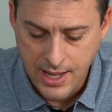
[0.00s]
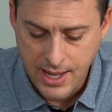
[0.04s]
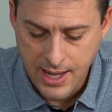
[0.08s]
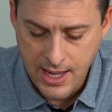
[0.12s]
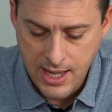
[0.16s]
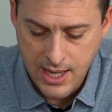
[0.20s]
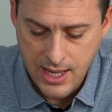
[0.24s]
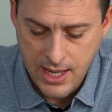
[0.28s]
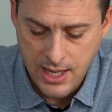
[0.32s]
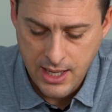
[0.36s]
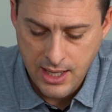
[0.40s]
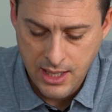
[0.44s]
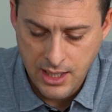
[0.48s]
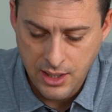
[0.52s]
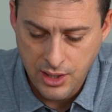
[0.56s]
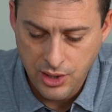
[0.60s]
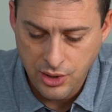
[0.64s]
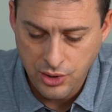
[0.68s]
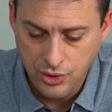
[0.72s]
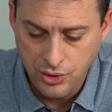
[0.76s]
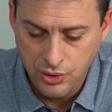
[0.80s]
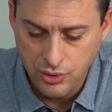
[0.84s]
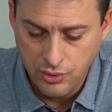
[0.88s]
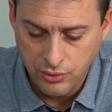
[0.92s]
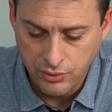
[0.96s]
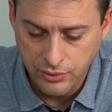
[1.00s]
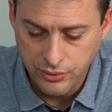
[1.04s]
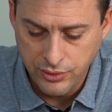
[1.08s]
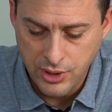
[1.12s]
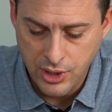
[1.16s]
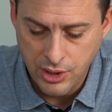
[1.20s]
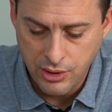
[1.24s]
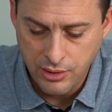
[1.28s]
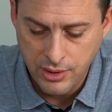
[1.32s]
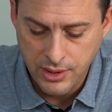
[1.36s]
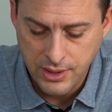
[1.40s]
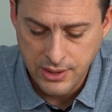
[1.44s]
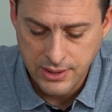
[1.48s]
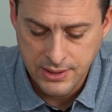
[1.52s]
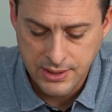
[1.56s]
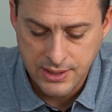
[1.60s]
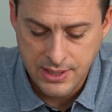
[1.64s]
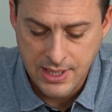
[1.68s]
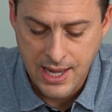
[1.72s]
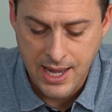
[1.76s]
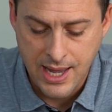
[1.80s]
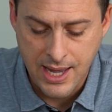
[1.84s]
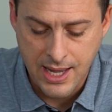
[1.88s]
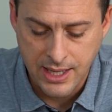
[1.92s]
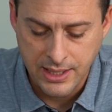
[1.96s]
And you'll notice
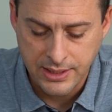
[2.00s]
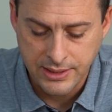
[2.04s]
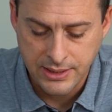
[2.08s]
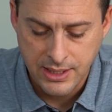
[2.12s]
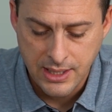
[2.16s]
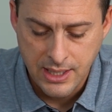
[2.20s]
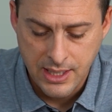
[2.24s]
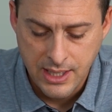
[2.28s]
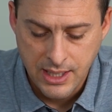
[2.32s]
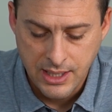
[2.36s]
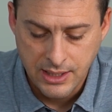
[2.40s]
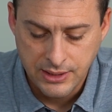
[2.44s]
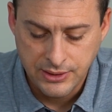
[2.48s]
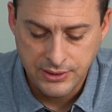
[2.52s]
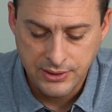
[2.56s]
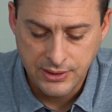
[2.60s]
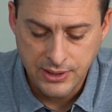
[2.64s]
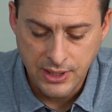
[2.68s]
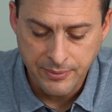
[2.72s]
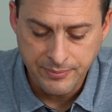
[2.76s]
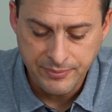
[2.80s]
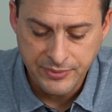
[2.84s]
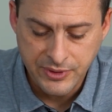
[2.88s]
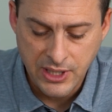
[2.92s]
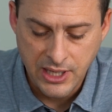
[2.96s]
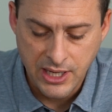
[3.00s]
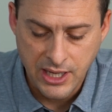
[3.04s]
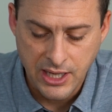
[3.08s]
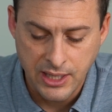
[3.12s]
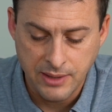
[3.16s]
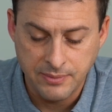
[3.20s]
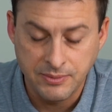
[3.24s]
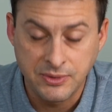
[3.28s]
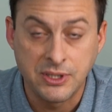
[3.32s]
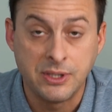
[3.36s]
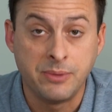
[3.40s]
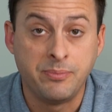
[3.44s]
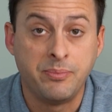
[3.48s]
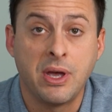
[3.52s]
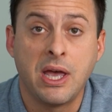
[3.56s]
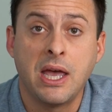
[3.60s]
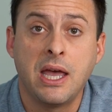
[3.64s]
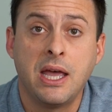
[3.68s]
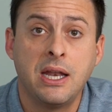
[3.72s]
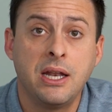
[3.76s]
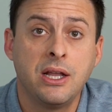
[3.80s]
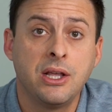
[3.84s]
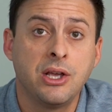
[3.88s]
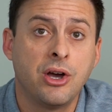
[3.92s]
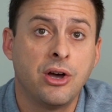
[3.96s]
that sometimes,
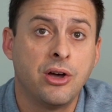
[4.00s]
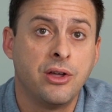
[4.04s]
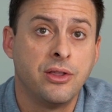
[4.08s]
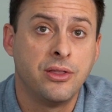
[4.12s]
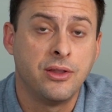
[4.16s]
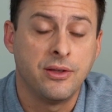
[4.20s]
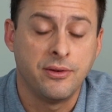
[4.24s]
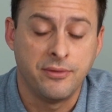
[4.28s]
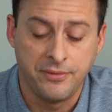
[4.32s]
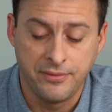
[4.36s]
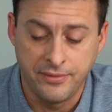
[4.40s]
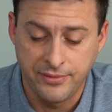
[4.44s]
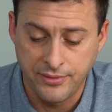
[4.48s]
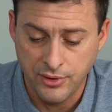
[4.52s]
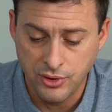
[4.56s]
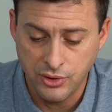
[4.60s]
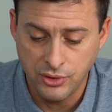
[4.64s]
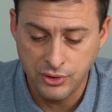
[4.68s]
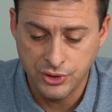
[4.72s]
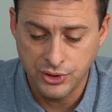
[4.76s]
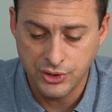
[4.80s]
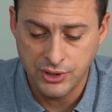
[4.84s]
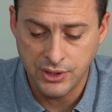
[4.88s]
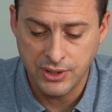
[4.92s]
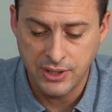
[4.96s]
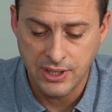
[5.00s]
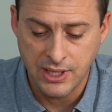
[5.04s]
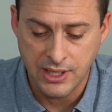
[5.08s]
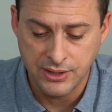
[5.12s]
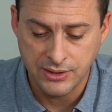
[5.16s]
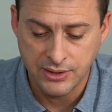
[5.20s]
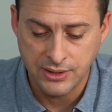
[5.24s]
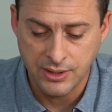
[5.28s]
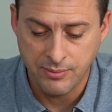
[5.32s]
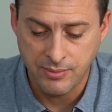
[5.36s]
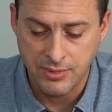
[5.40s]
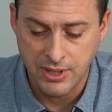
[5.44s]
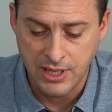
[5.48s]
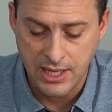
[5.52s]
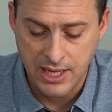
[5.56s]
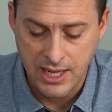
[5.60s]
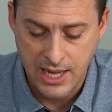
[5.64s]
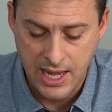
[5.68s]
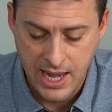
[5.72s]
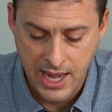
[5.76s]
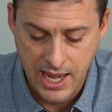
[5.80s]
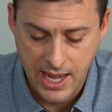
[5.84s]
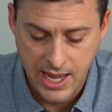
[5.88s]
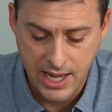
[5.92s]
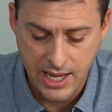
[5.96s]
depending on the version that somebody
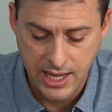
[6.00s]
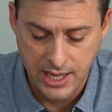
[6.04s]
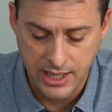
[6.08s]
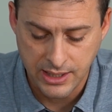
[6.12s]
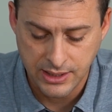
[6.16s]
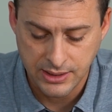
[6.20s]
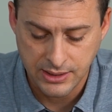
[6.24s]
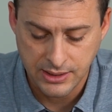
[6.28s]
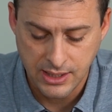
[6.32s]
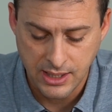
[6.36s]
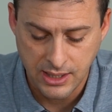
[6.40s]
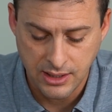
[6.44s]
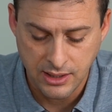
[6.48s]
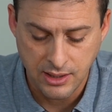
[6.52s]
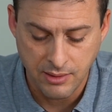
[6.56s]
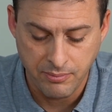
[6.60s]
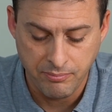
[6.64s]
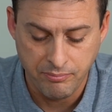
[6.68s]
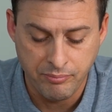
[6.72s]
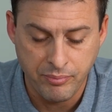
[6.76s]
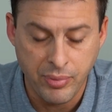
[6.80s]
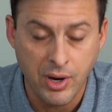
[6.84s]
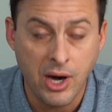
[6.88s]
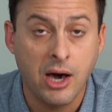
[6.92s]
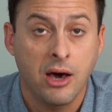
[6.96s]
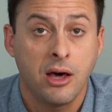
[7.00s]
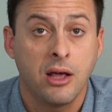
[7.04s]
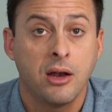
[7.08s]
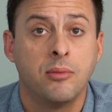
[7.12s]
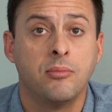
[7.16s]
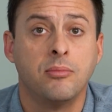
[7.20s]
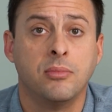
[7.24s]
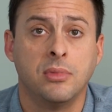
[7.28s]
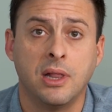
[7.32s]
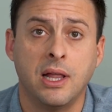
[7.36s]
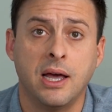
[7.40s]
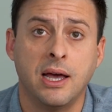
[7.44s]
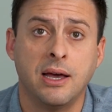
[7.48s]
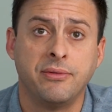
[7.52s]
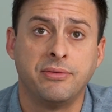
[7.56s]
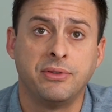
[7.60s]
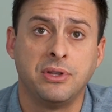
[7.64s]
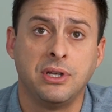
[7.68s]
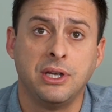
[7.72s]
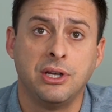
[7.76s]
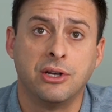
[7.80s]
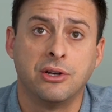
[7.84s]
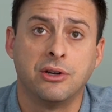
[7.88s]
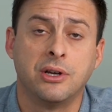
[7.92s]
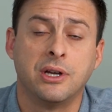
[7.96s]
has, at the bottom left
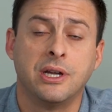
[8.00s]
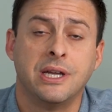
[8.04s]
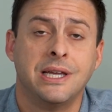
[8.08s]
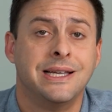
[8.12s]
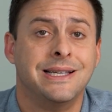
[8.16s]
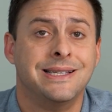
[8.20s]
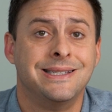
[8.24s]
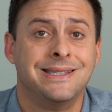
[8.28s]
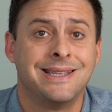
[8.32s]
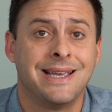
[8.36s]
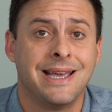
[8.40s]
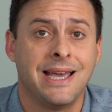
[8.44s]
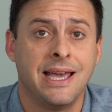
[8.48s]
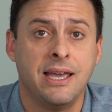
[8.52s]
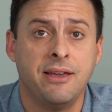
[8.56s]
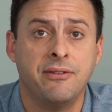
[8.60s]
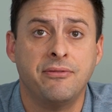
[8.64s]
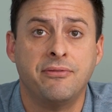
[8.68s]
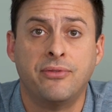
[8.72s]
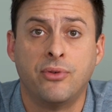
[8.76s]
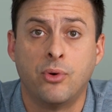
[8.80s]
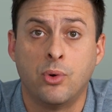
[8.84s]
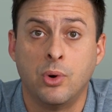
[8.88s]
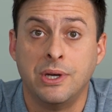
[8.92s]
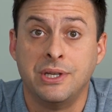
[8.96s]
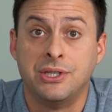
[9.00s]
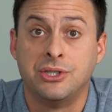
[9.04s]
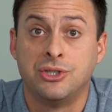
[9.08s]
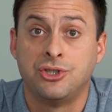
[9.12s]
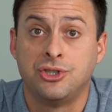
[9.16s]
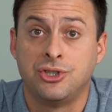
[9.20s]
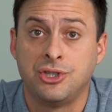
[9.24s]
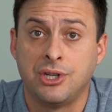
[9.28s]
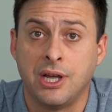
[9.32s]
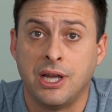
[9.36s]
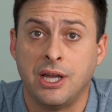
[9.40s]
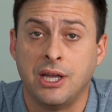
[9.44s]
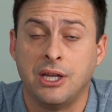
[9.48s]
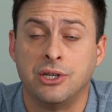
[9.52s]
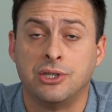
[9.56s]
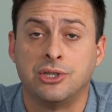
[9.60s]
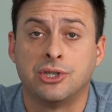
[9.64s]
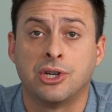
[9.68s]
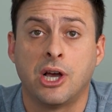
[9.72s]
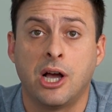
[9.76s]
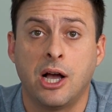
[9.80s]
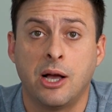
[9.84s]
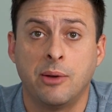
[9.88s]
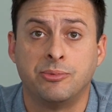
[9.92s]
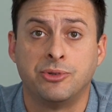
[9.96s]
here is a voice change
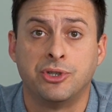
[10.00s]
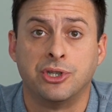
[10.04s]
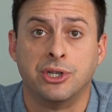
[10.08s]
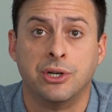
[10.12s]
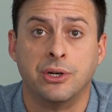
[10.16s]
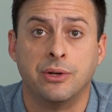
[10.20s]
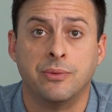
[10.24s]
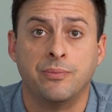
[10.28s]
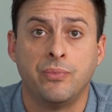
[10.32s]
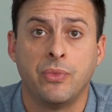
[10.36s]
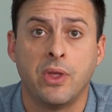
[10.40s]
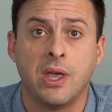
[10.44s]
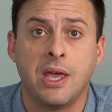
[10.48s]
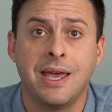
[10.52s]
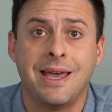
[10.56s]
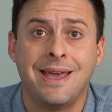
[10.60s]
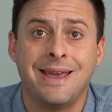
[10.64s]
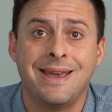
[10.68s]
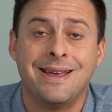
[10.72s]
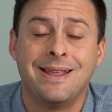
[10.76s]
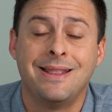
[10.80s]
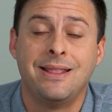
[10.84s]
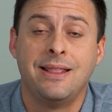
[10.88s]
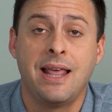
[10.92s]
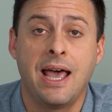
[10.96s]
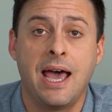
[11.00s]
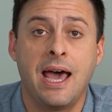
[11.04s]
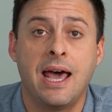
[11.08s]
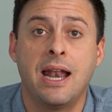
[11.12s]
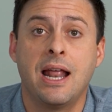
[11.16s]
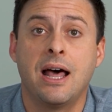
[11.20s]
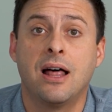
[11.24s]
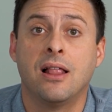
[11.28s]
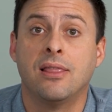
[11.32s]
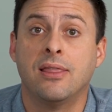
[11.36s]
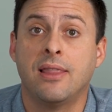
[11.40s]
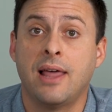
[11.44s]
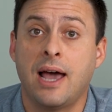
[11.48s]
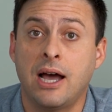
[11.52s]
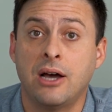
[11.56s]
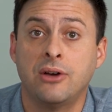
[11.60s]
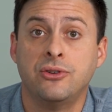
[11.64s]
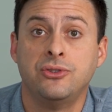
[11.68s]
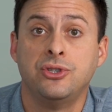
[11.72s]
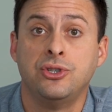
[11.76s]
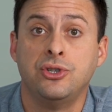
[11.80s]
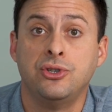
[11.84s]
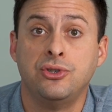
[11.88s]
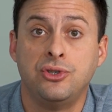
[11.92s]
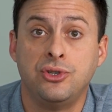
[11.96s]
option that
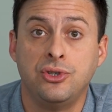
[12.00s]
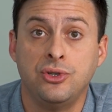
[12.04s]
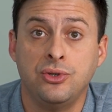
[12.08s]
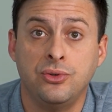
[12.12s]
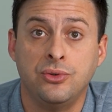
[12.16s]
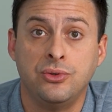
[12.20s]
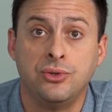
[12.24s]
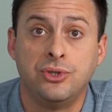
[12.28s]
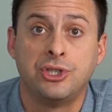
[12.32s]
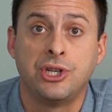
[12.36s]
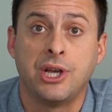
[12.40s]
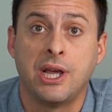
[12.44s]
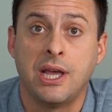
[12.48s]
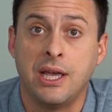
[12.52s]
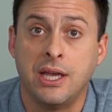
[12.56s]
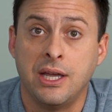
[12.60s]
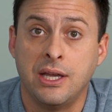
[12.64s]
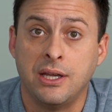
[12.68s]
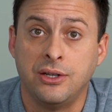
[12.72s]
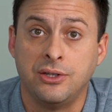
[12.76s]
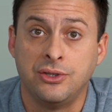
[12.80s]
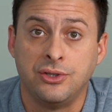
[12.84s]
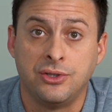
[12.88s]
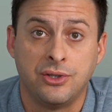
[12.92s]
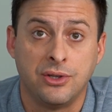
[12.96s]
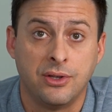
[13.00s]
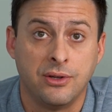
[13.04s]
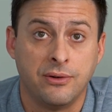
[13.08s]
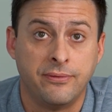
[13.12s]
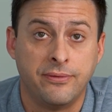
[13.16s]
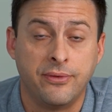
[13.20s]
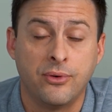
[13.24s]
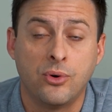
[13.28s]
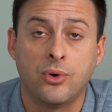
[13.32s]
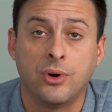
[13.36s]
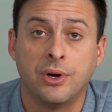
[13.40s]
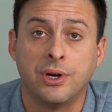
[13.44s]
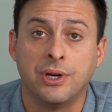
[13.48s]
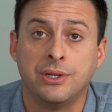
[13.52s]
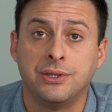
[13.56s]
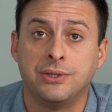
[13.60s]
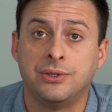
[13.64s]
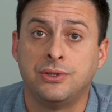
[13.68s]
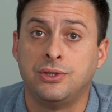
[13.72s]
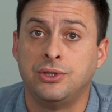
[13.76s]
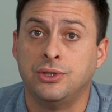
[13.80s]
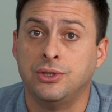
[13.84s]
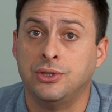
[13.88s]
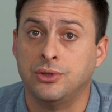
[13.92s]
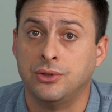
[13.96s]
allows you to change the
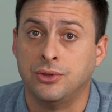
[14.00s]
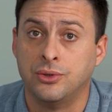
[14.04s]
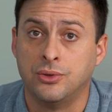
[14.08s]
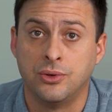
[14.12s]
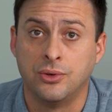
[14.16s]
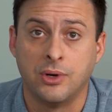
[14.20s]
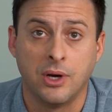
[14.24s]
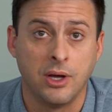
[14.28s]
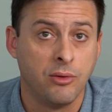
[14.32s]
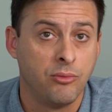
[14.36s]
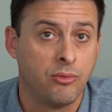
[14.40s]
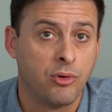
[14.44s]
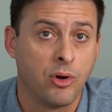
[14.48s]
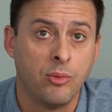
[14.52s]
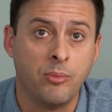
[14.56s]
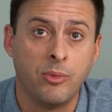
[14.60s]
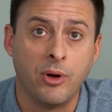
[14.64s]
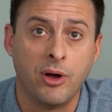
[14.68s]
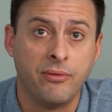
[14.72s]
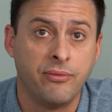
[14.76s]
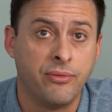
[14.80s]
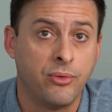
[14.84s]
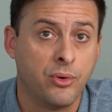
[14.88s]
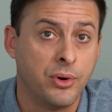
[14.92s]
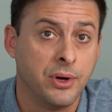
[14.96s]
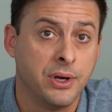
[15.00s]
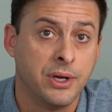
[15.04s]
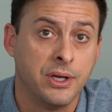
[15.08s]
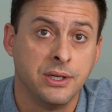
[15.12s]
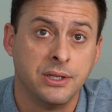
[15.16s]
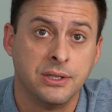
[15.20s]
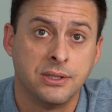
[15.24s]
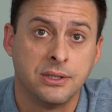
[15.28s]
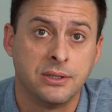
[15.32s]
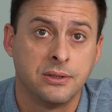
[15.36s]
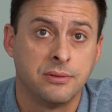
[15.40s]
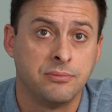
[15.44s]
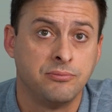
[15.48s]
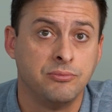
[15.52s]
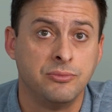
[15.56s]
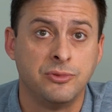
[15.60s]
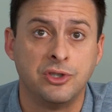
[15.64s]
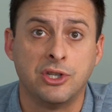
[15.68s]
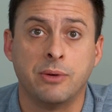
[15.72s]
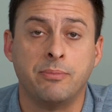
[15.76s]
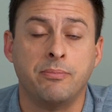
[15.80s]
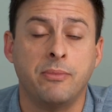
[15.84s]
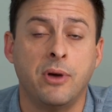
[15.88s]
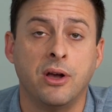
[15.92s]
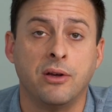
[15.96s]
voice to a robot voice,
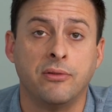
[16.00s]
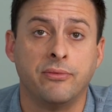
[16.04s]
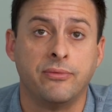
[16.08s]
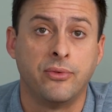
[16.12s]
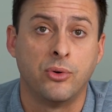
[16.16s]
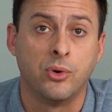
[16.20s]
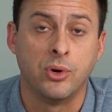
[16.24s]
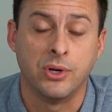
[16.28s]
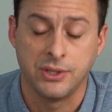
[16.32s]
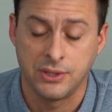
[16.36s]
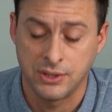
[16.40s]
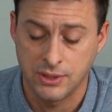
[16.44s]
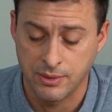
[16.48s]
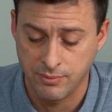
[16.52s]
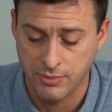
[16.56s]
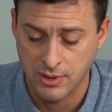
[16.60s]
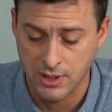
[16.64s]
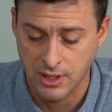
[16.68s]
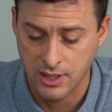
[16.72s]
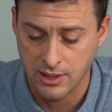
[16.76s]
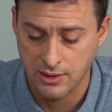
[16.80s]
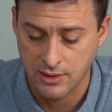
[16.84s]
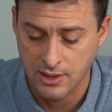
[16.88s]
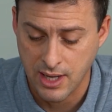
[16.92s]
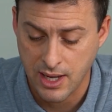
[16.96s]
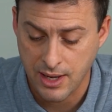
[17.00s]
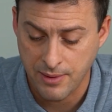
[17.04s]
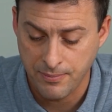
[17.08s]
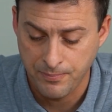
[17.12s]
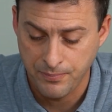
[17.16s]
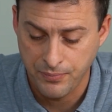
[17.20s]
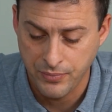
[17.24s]
chipmunk voice, something like that.